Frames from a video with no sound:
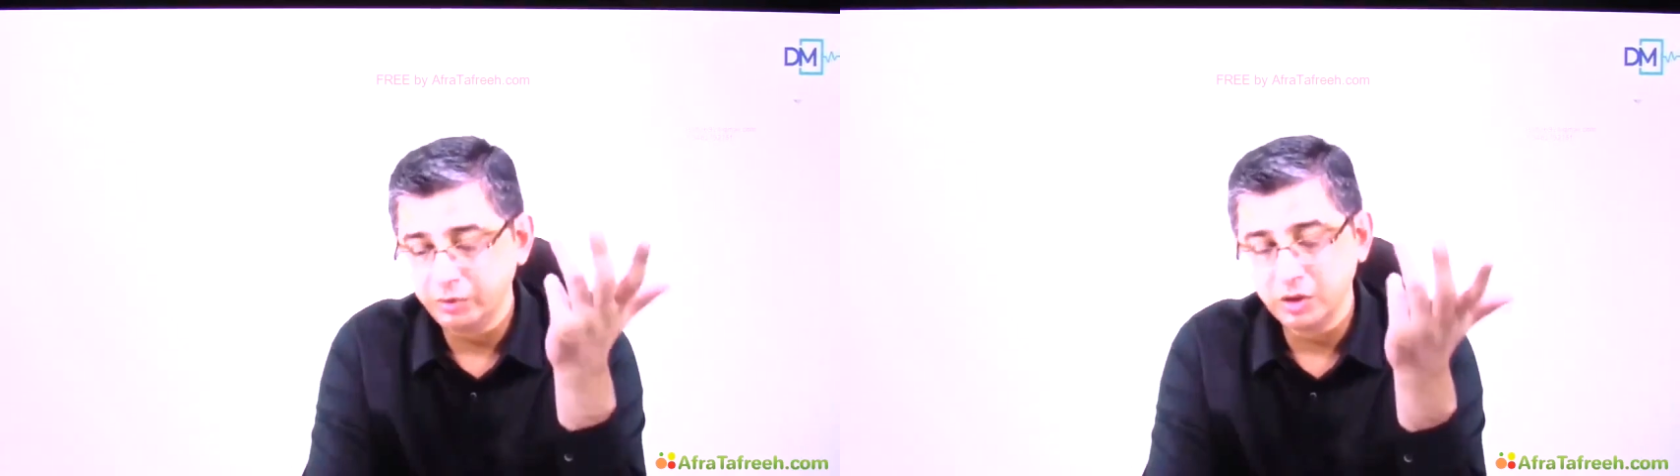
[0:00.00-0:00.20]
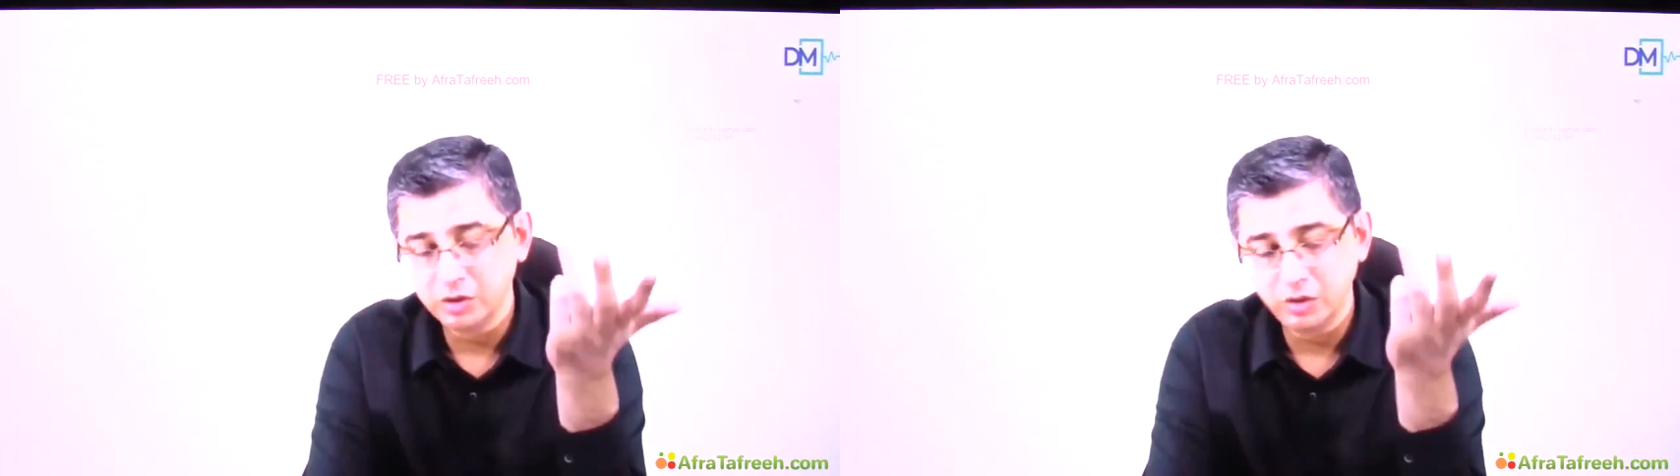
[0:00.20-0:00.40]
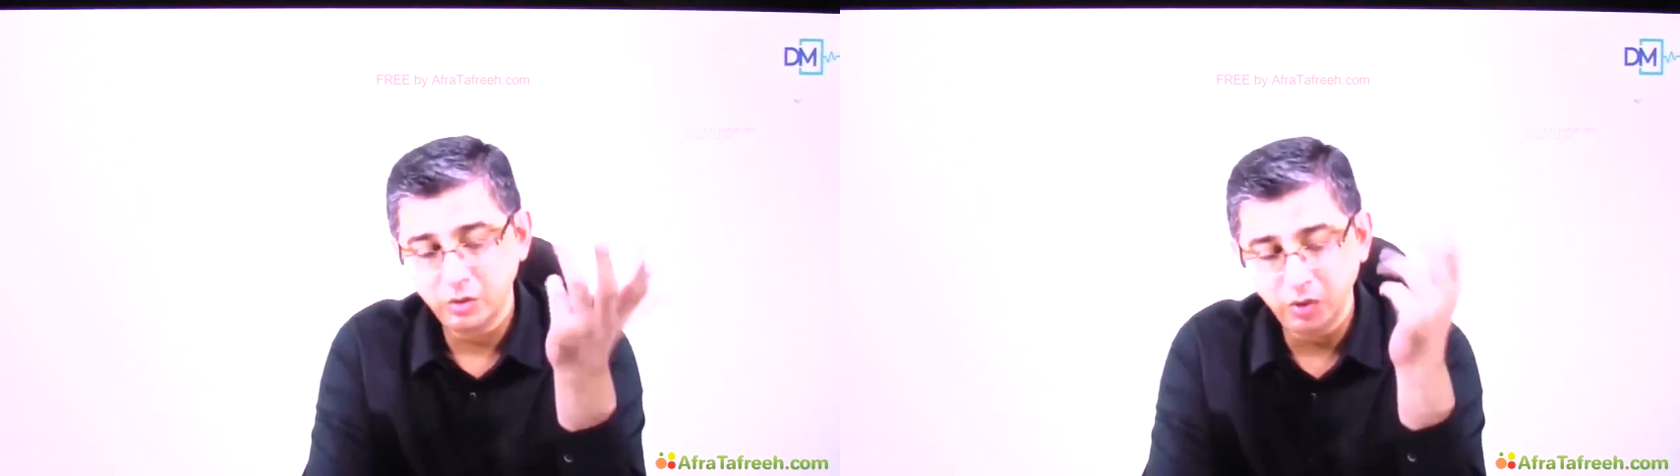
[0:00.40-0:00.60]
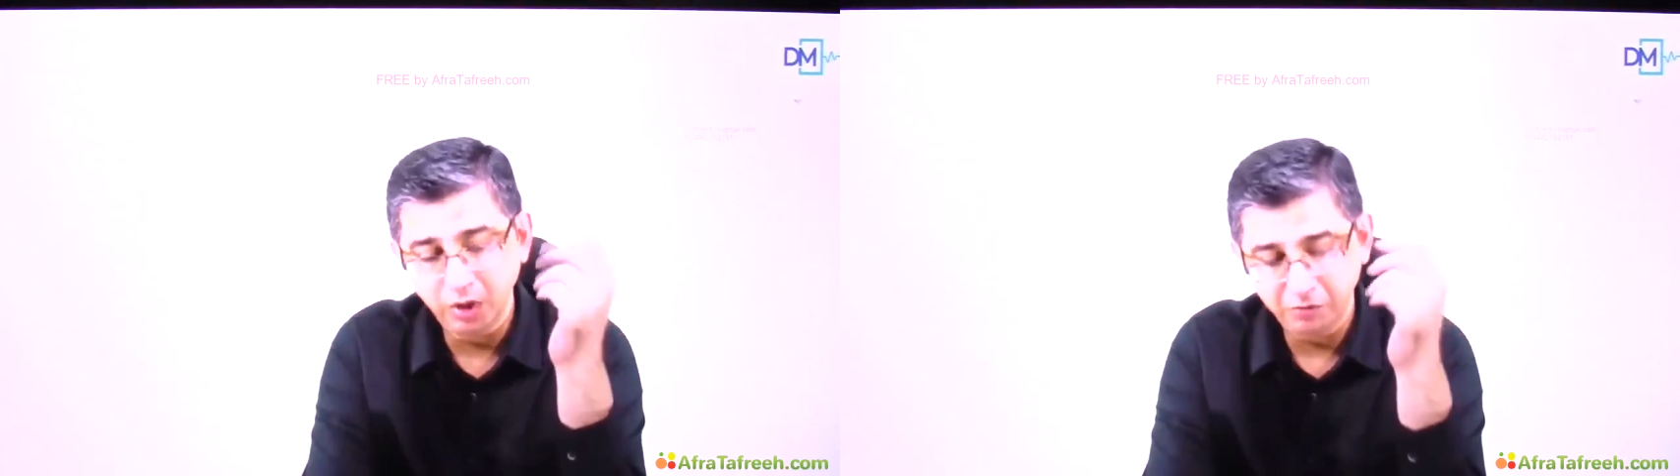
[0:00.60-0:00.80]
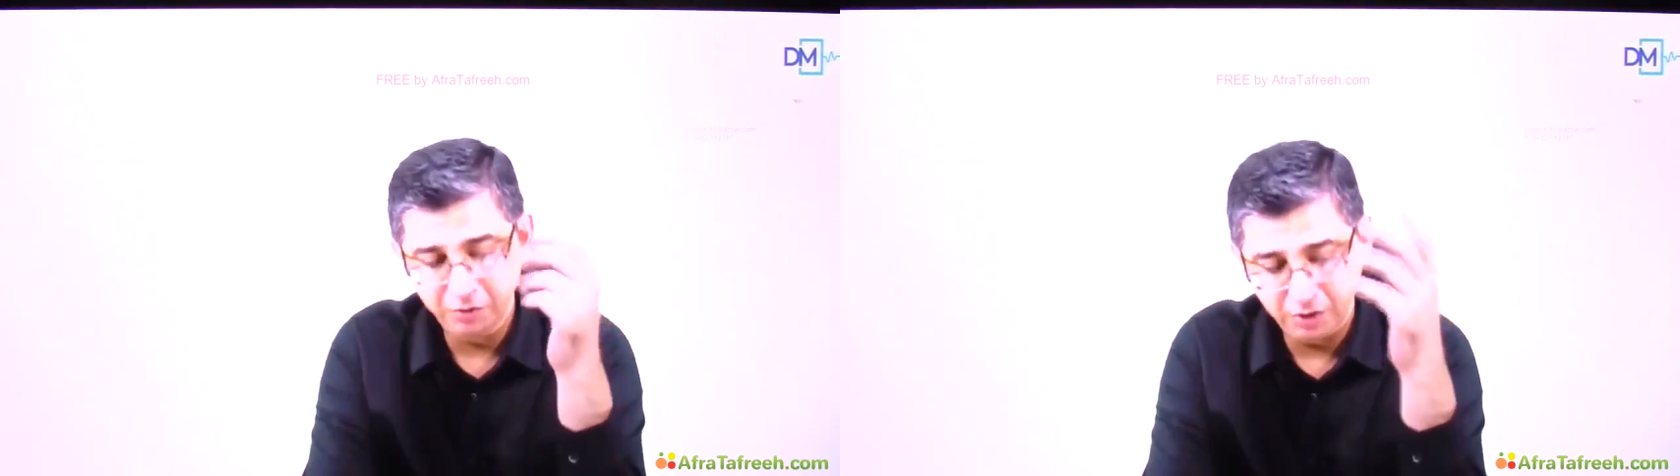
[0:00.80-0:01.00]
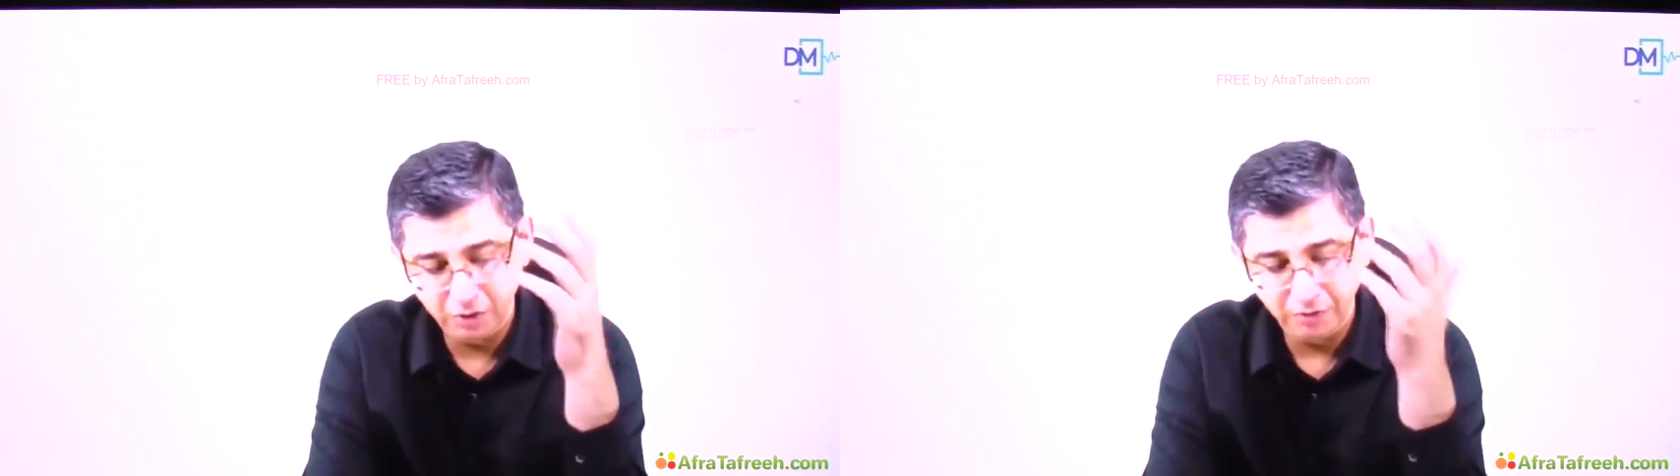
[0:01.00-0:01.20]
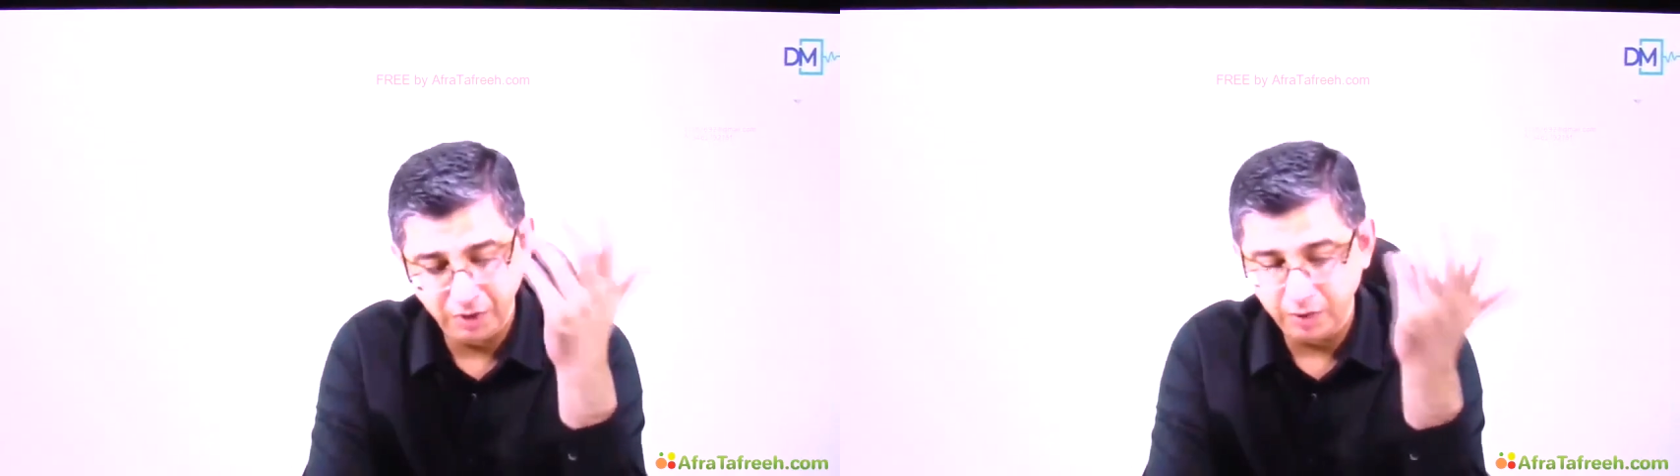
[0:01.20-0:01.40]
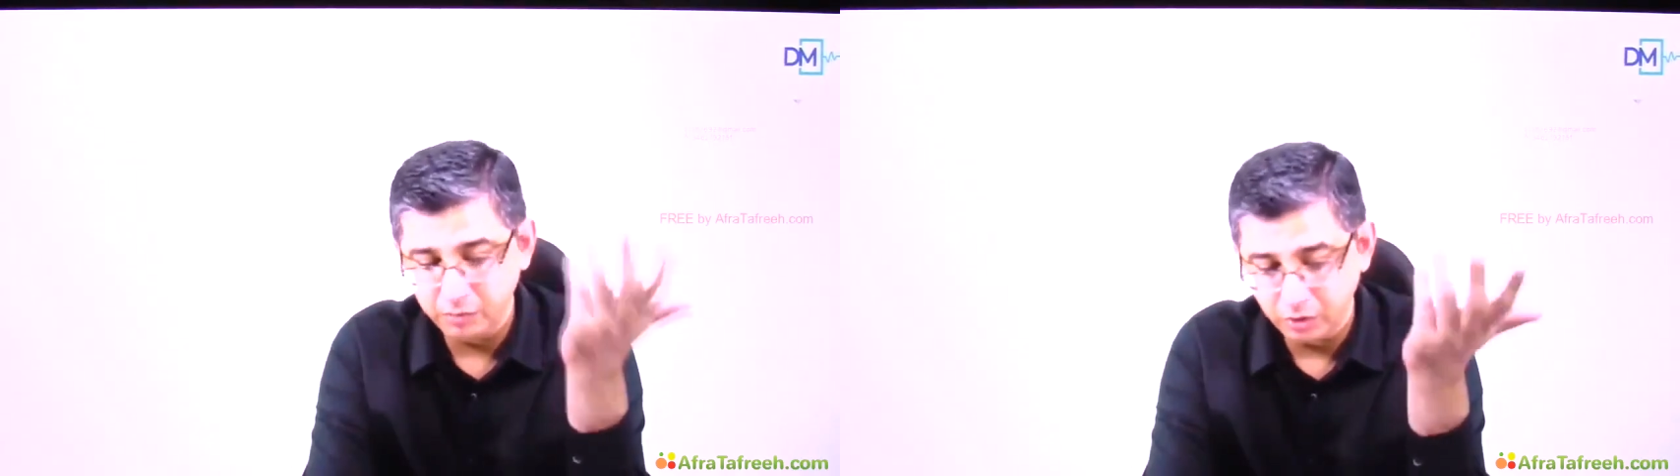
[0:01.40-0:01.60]
because they don't have
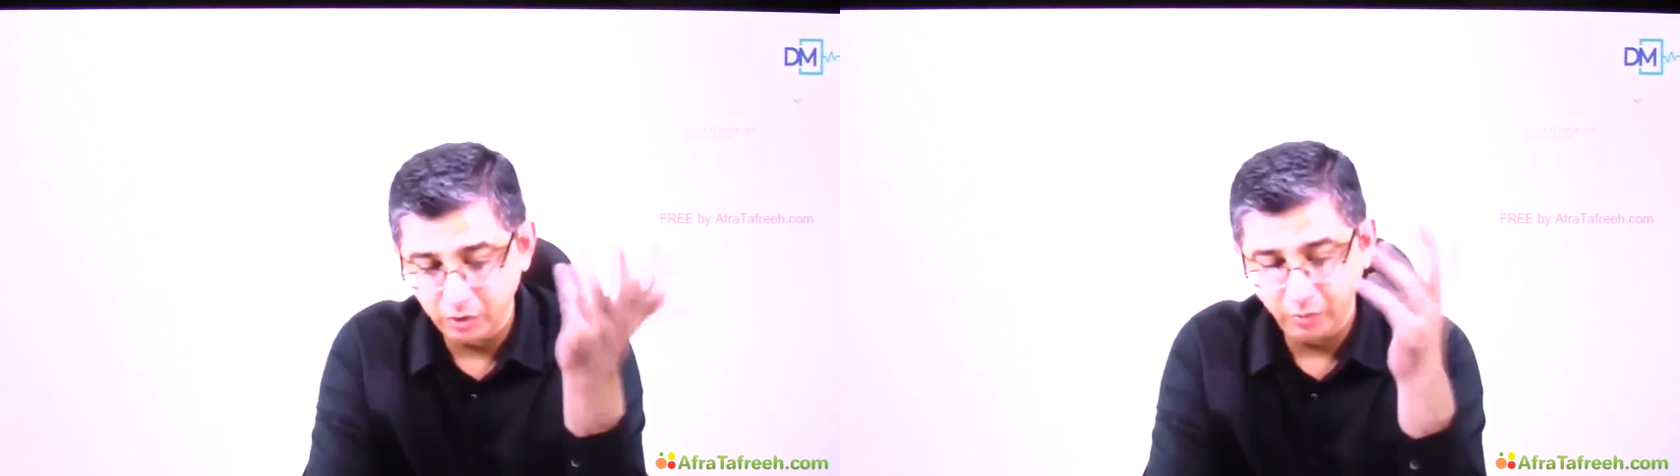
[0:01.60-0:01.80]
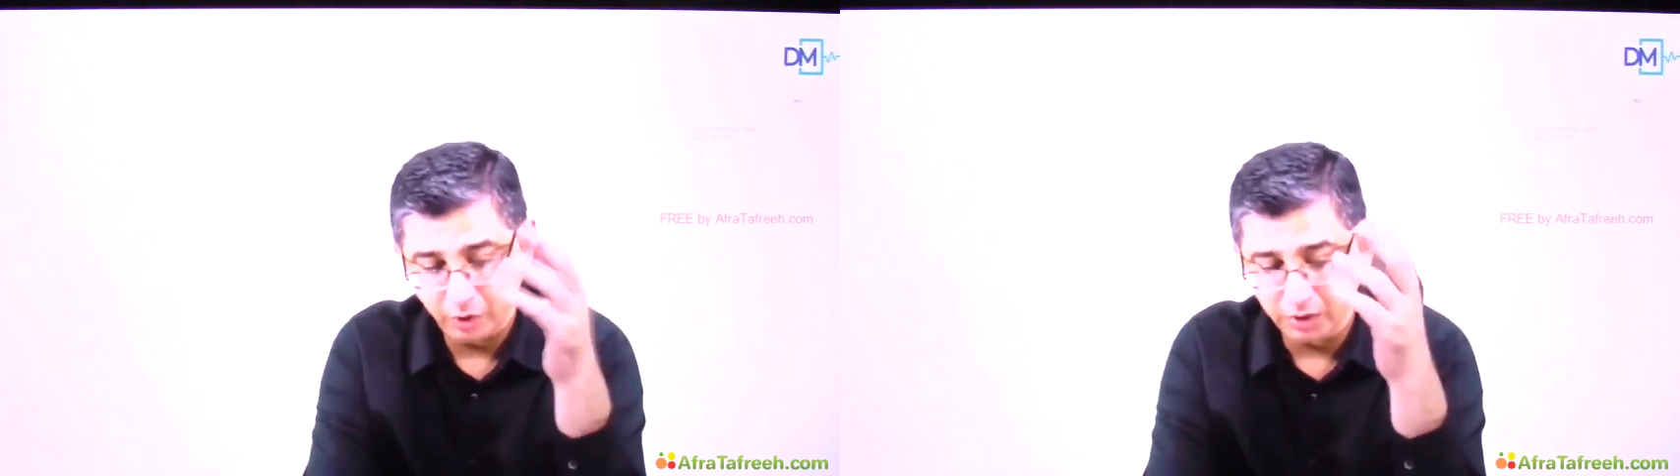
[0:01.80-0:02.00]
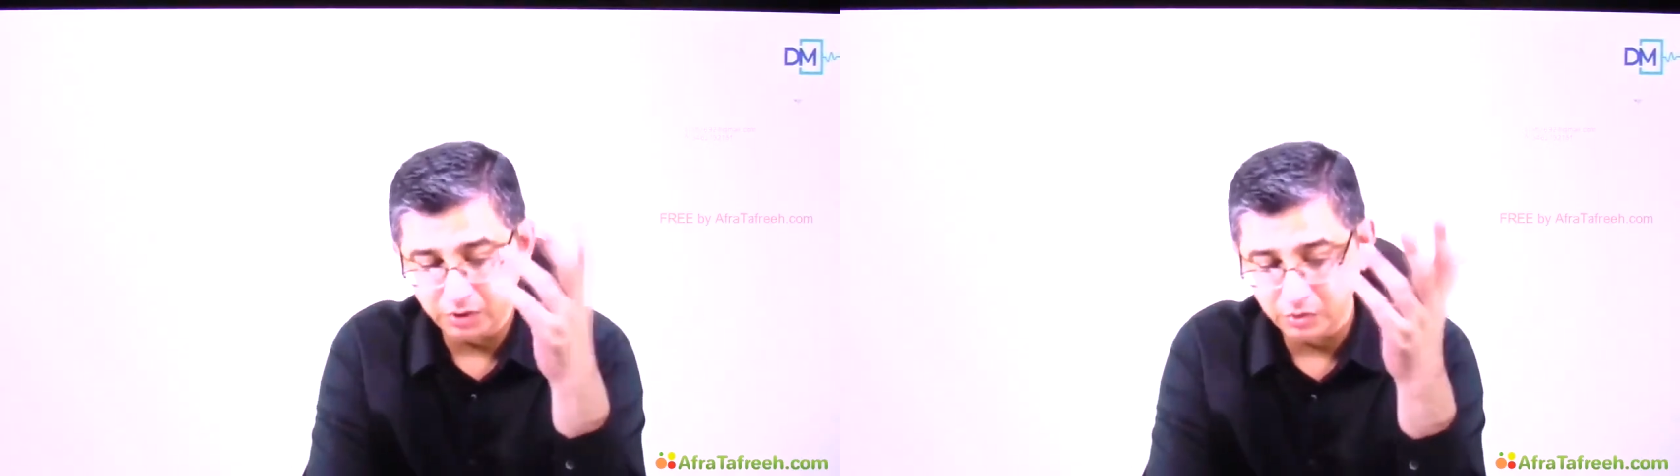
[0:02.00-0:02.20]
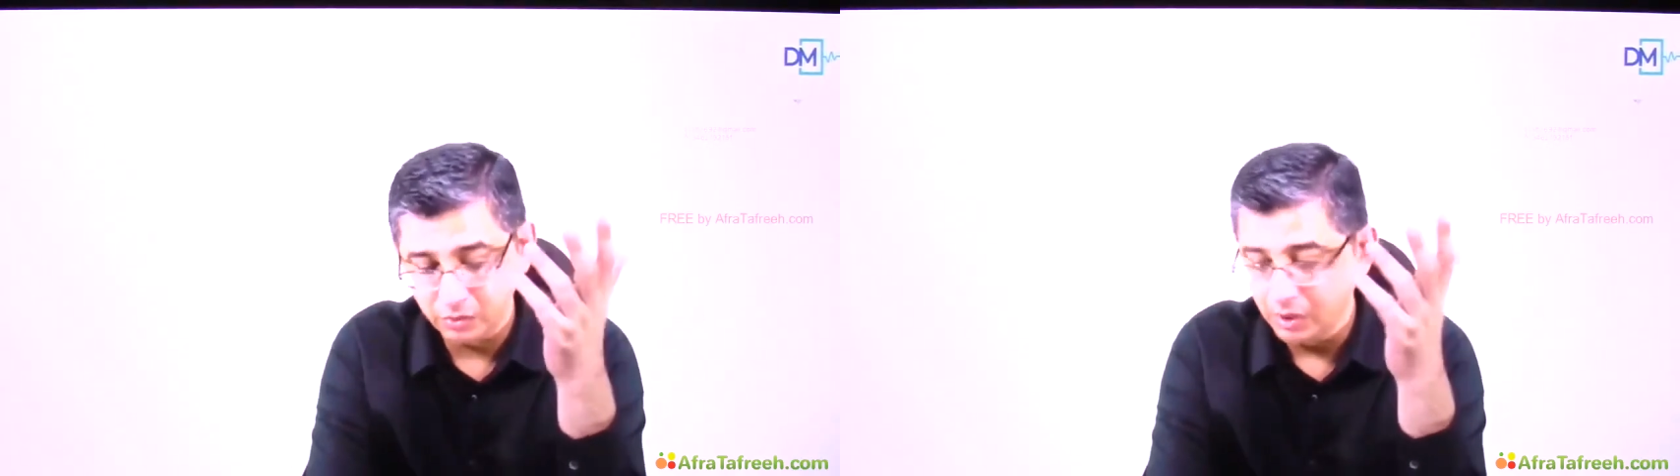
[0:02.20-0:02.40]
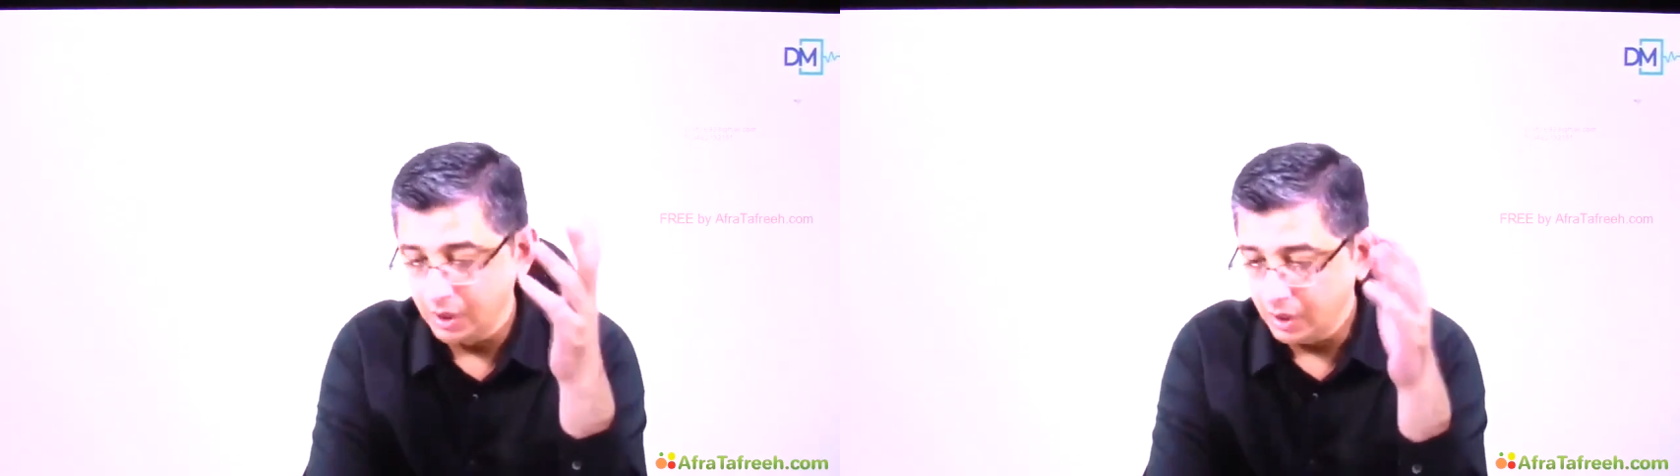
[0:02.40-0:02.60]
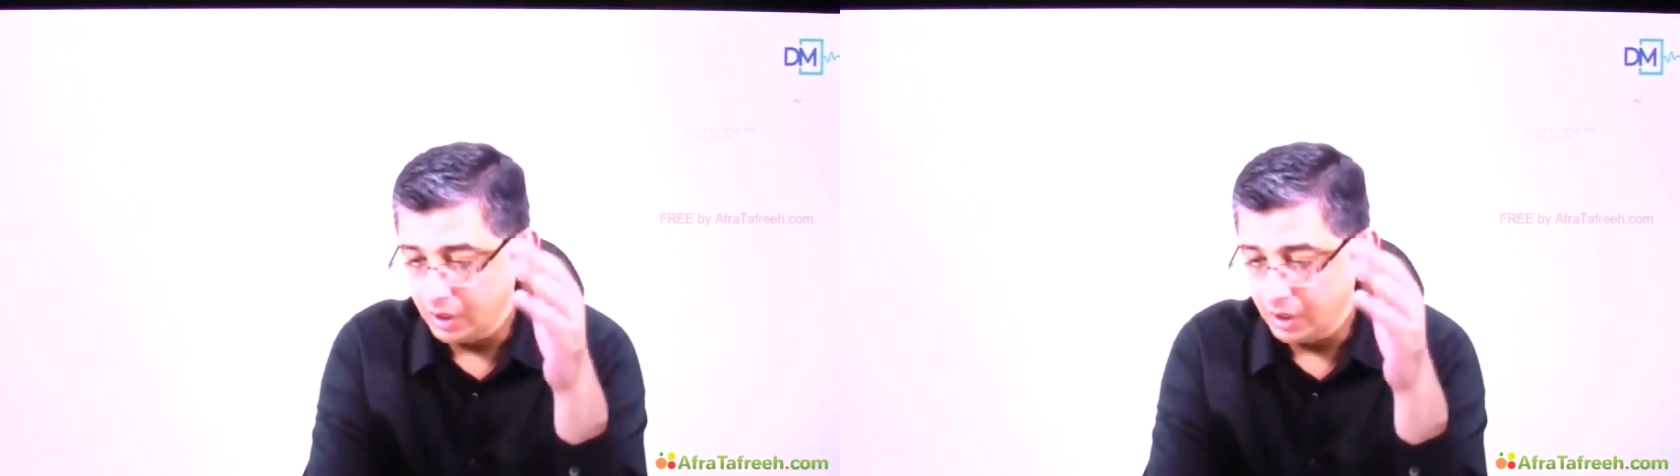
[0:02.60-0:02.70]
significant MCQ importance, so